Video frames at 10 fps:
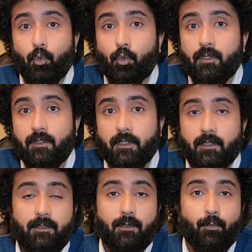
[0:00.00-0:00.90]

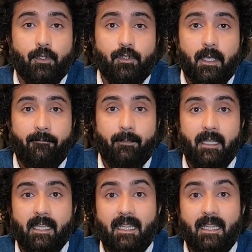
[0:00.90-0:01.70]
courses which have been